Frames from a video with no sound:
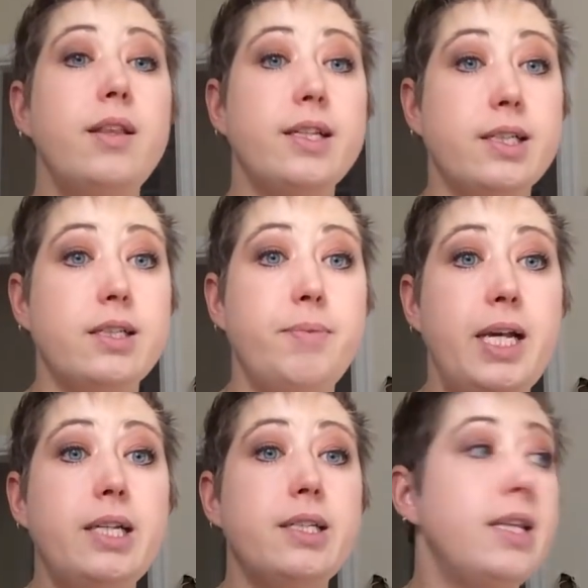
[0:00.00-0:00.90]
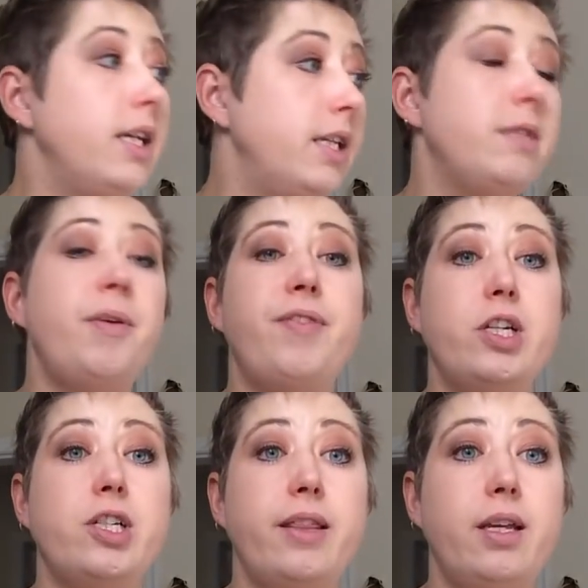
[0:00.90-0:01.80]
This is a piece that needs to be
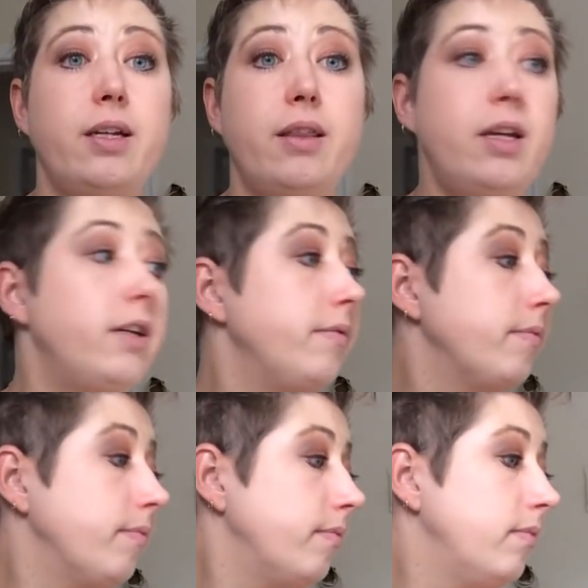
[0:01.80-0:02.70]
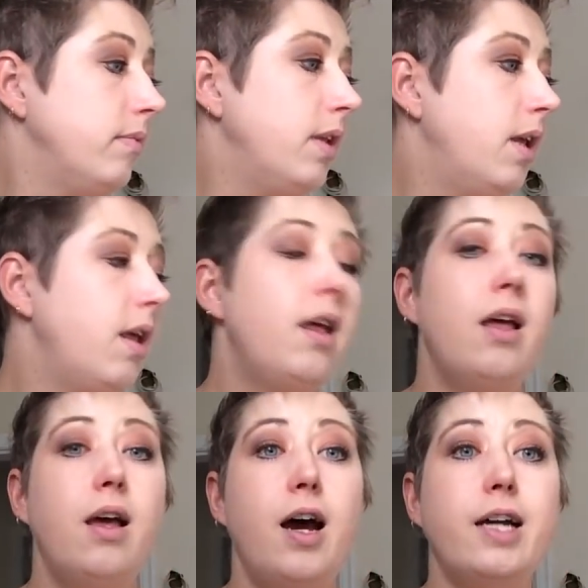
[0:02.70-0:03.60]
finished at the end of the year.
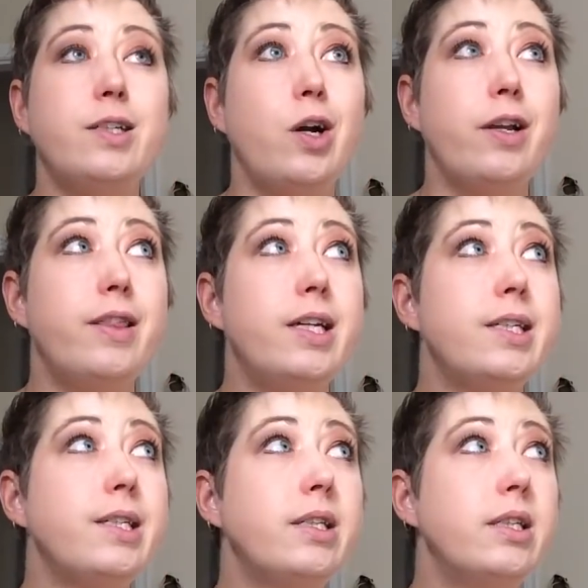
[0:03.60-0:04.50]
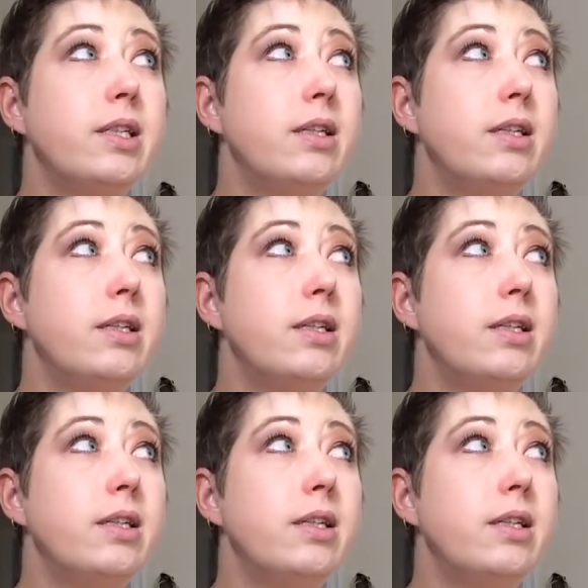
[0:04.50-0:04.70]
I started this.